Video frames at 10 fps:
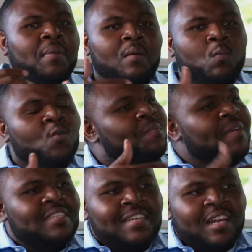but we're
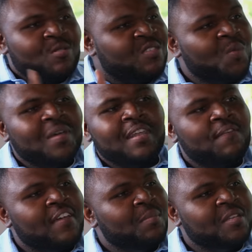missing out on so many
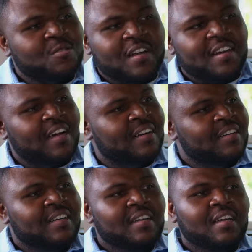families right now.
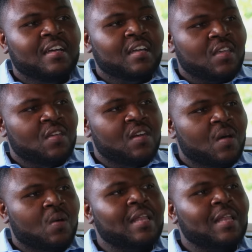That's right. You know,